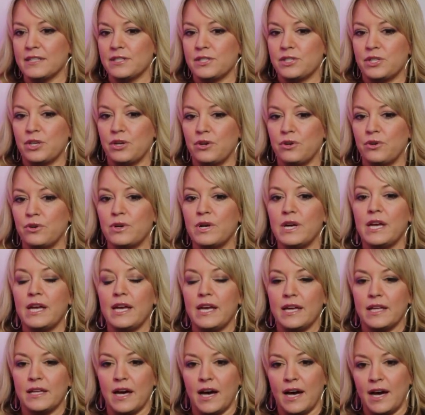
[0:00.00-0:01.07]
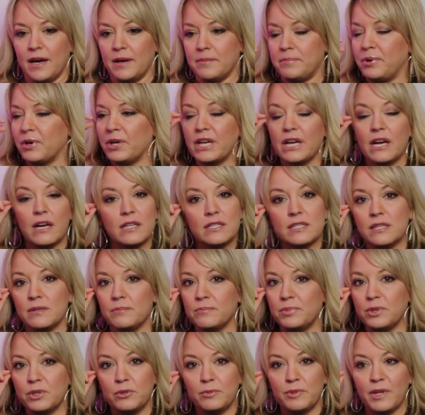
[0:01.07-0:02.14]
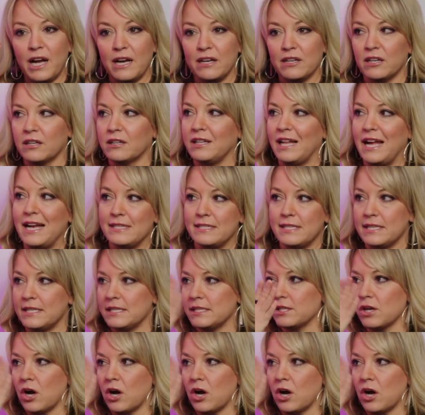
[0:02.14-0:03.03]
So putting on some blue blocker glasses,